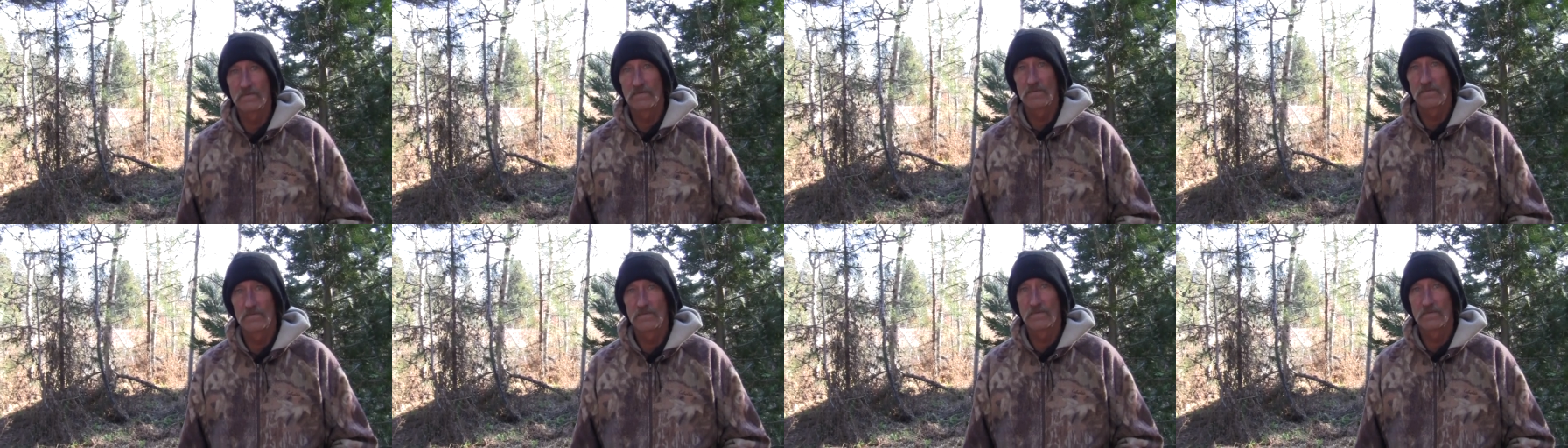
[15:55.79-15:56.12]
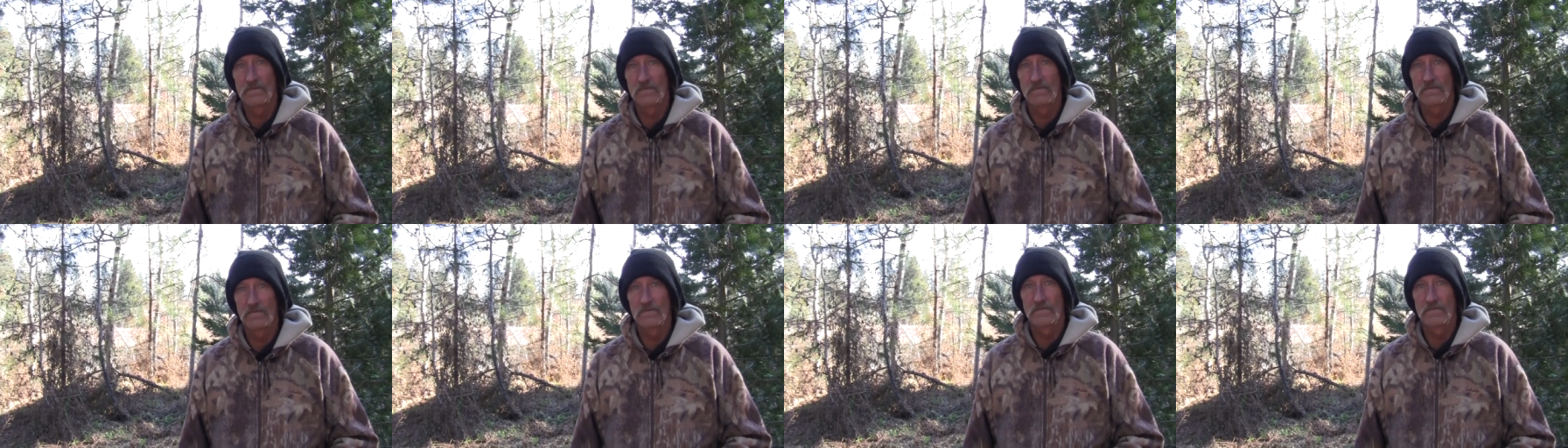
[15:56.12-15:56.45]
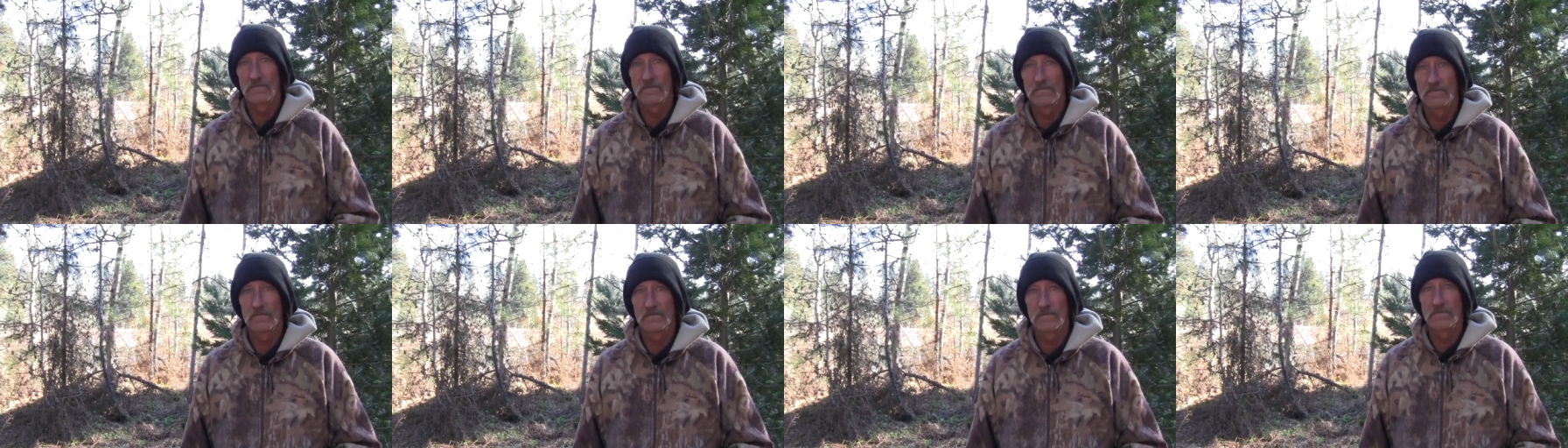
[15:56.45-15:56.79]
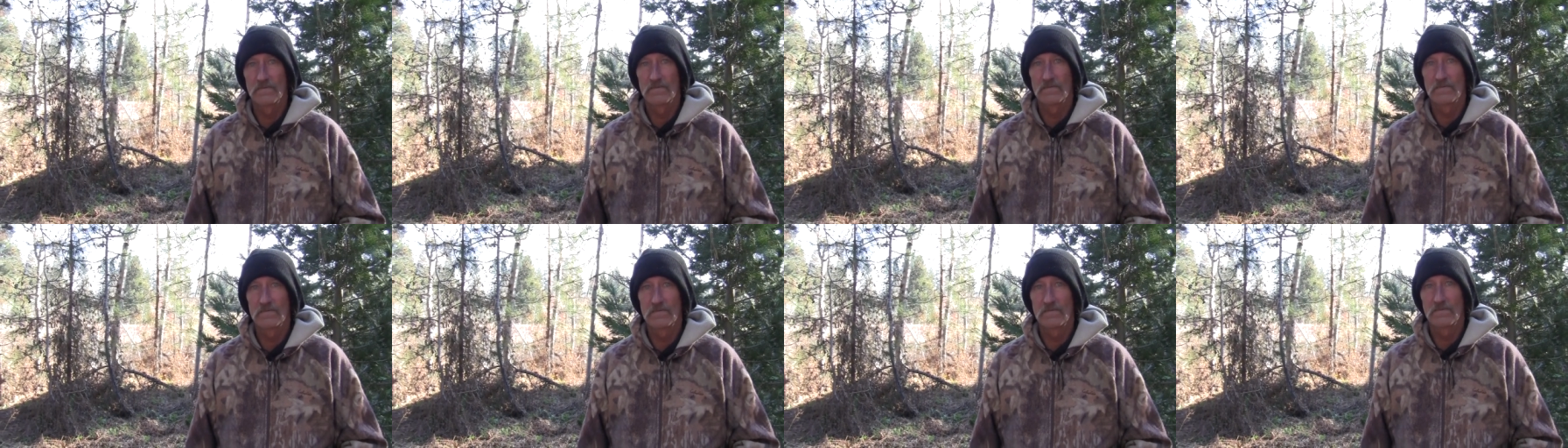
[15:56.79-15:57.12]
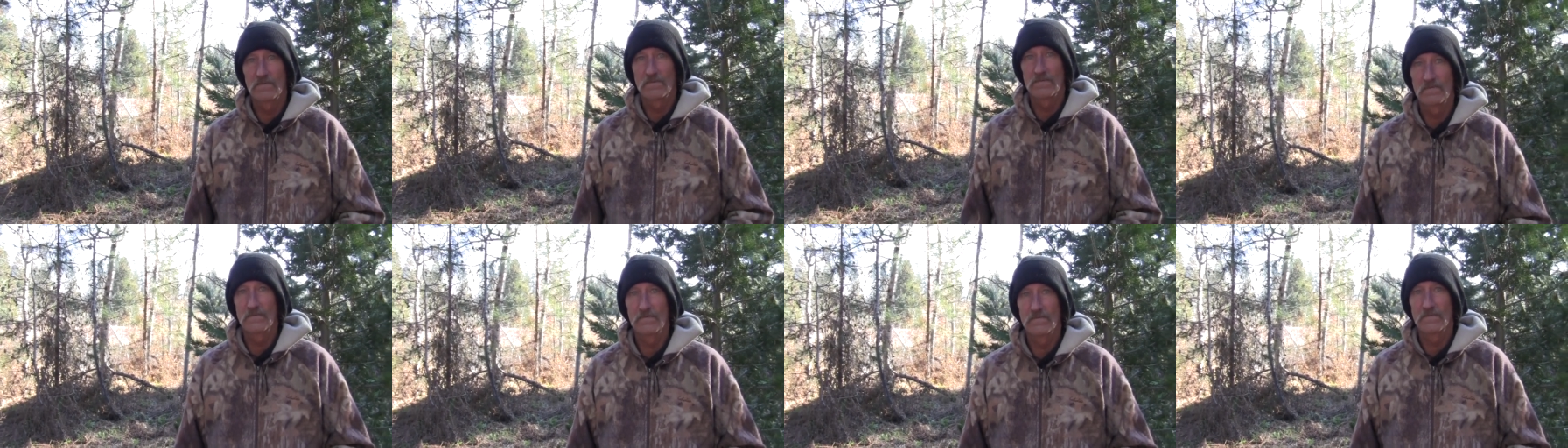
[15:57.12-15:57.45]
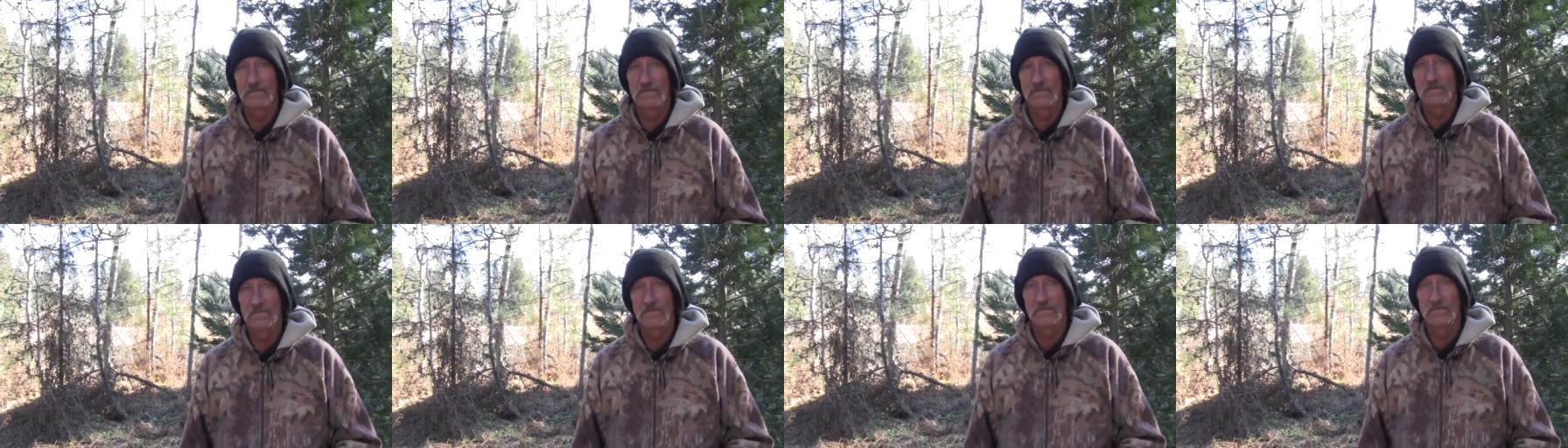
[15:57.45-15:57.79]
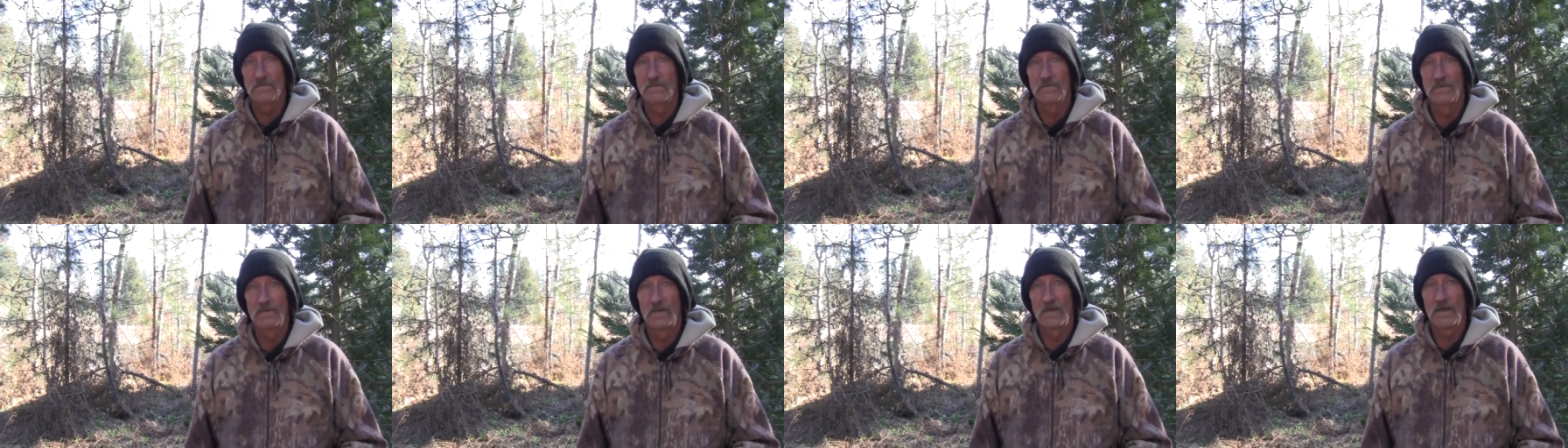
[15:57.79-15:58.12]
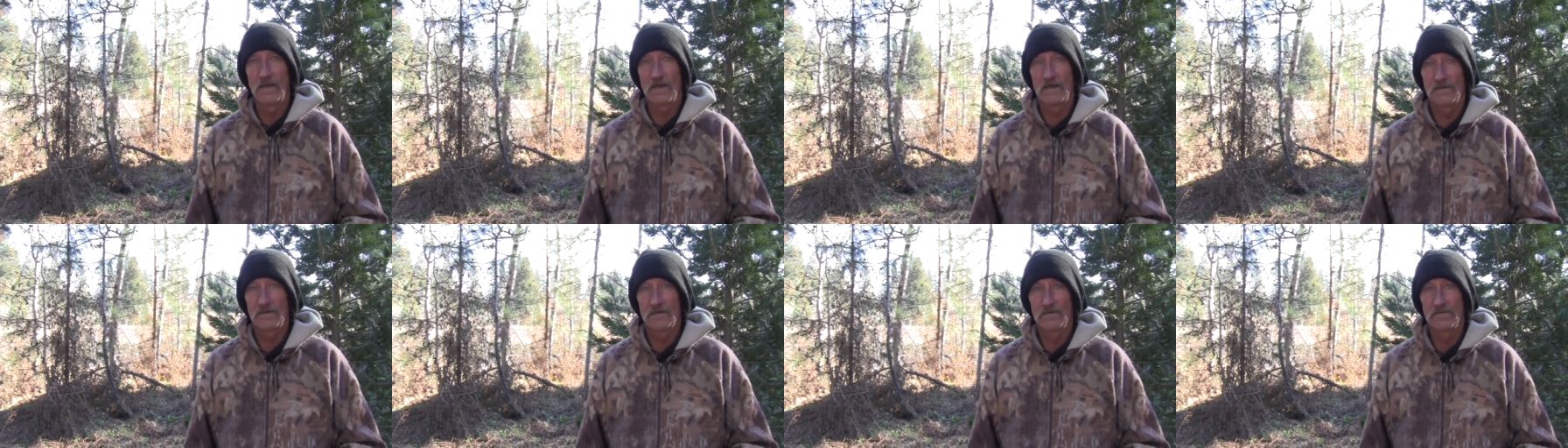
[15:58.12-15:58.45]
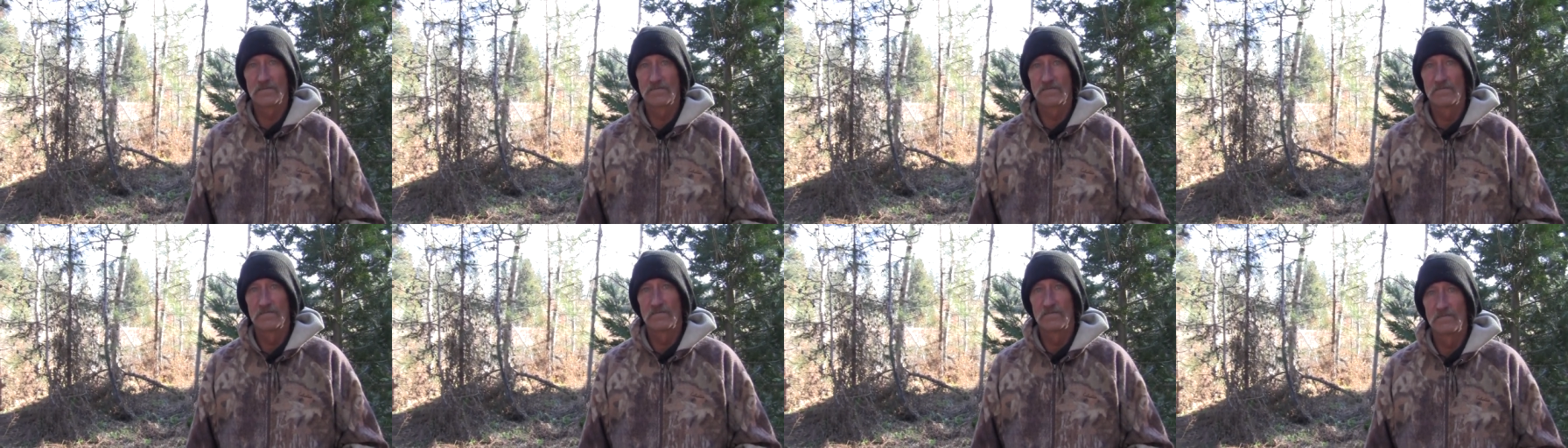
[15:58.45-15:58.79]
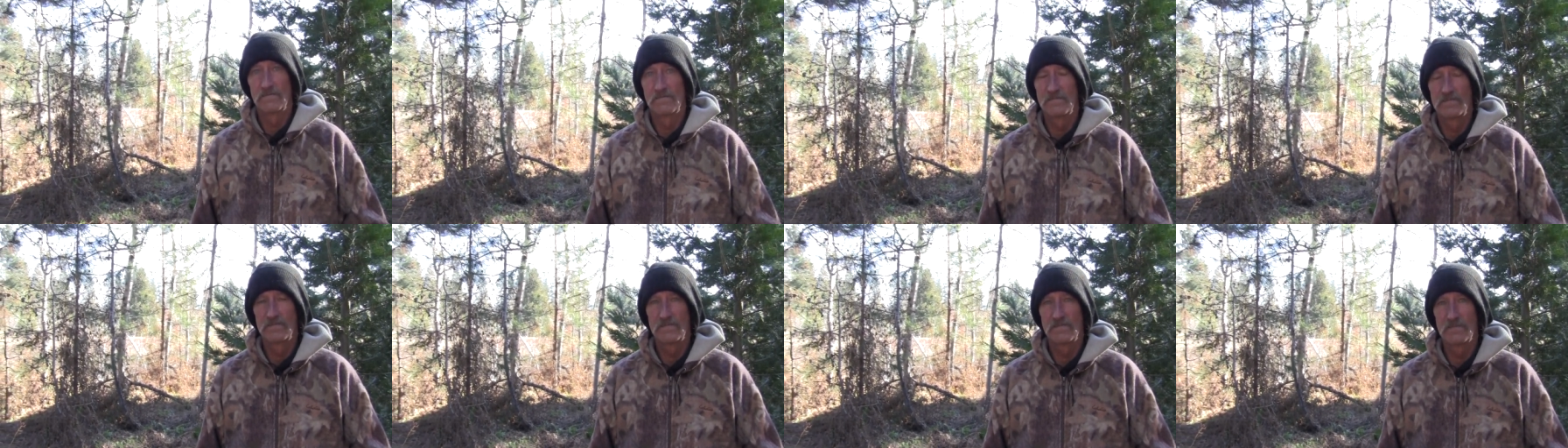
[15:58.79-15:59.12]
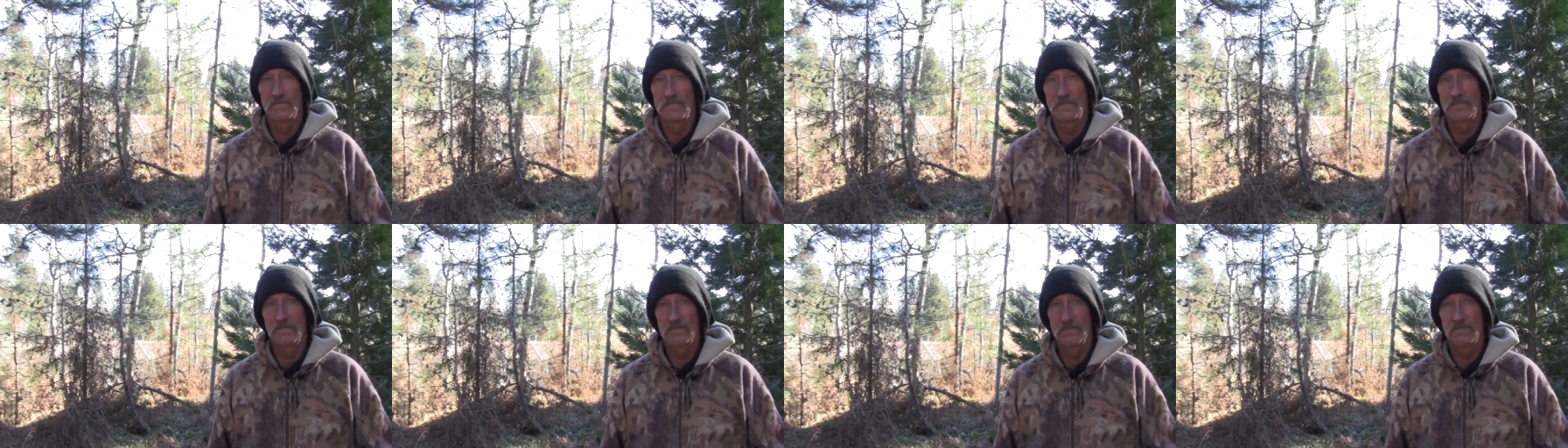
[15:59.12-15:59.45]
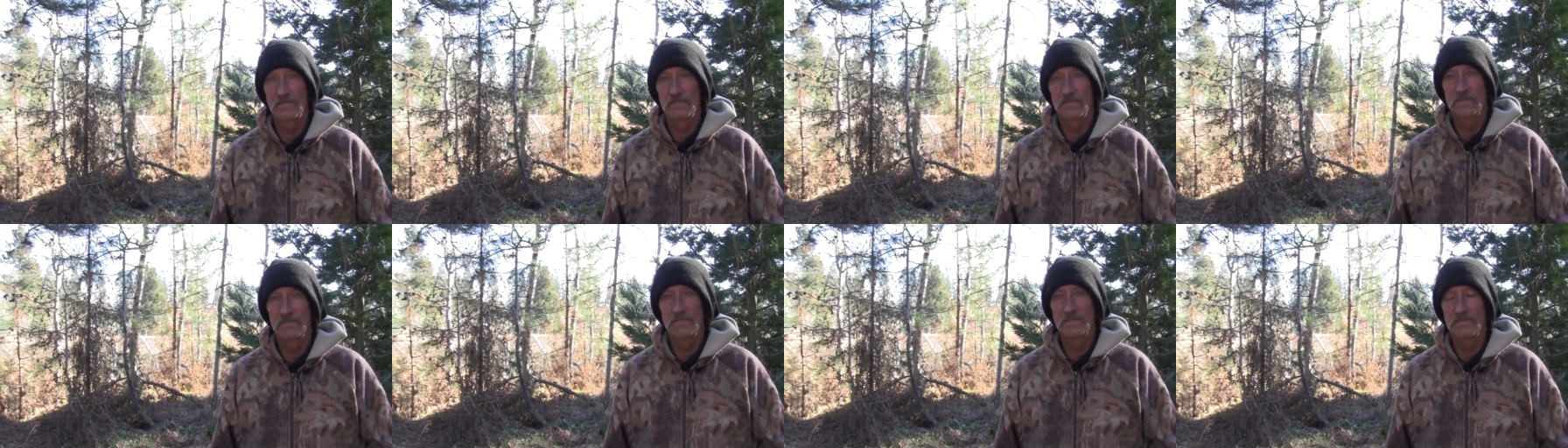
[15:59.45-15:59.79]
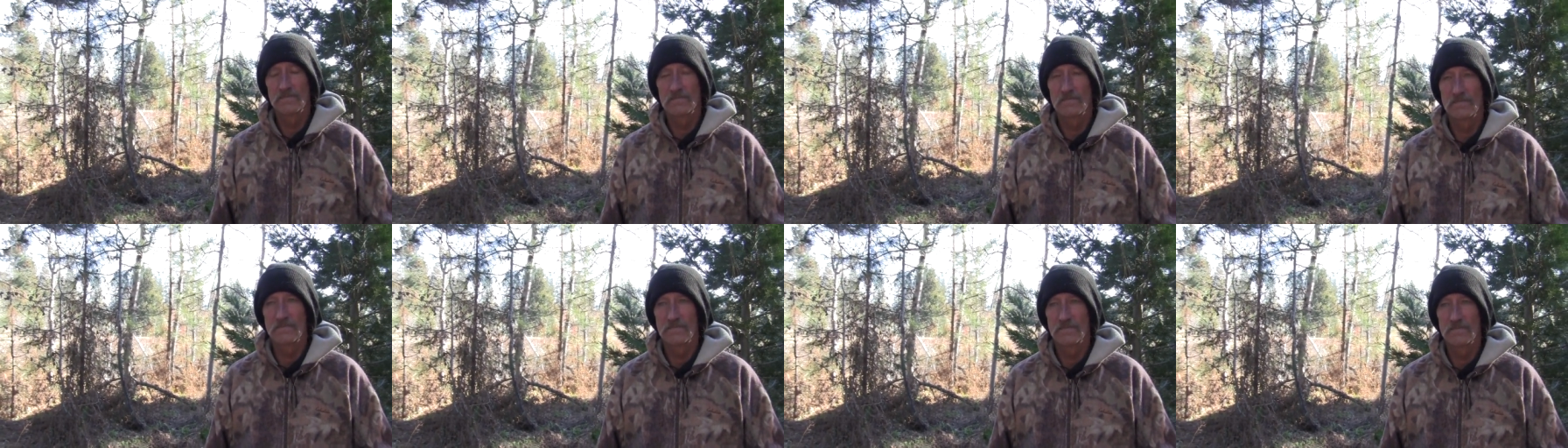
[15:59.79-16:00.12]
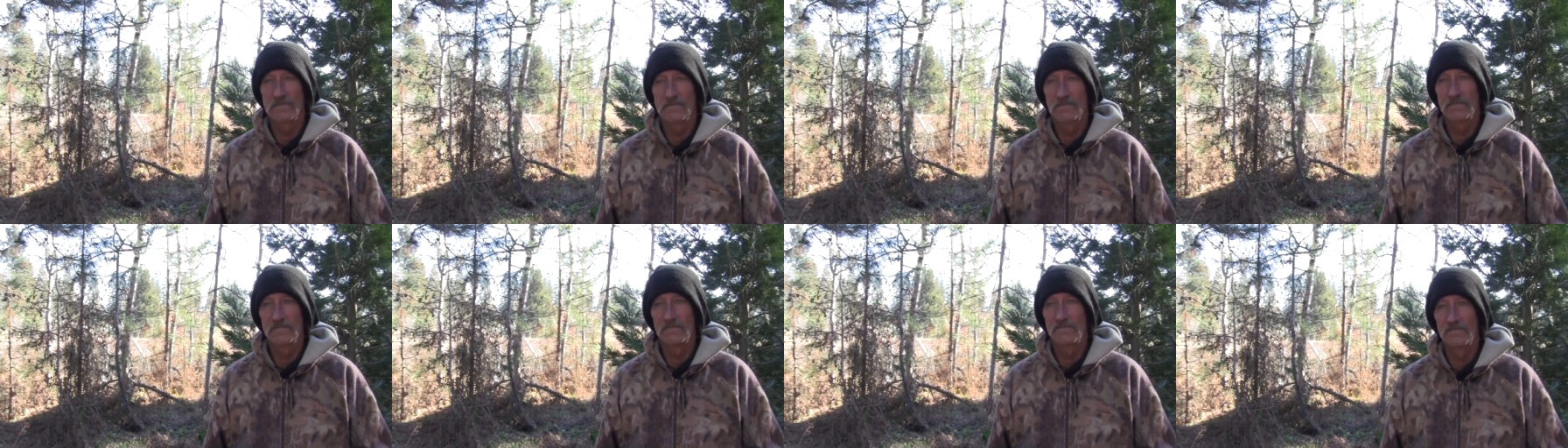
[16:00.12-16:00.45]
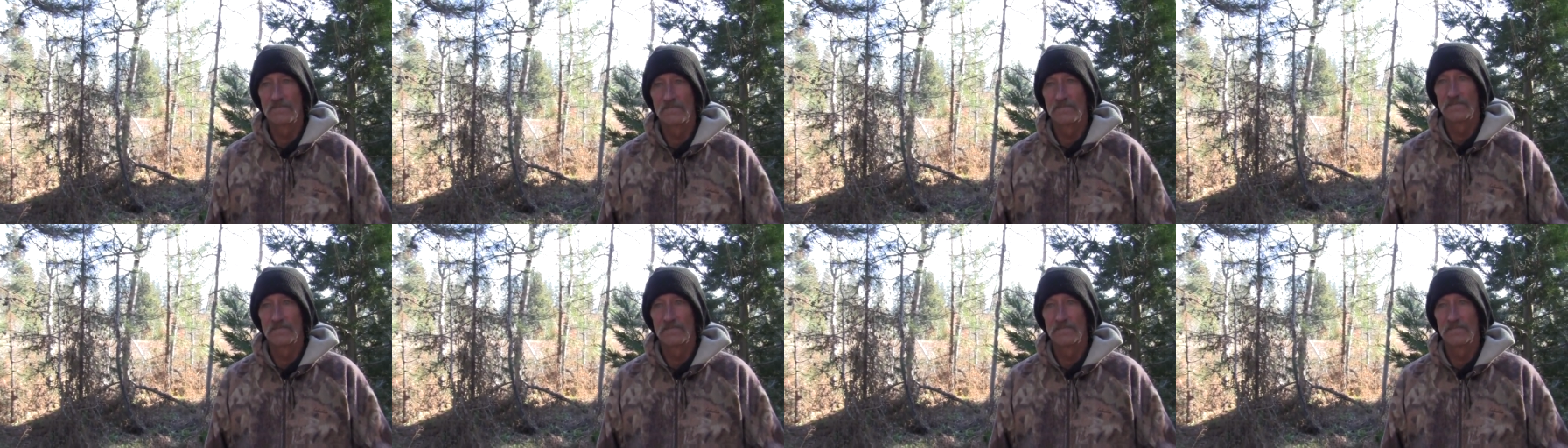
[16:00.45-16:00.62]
truth is who? yourself. Yes. Everything else, trust. And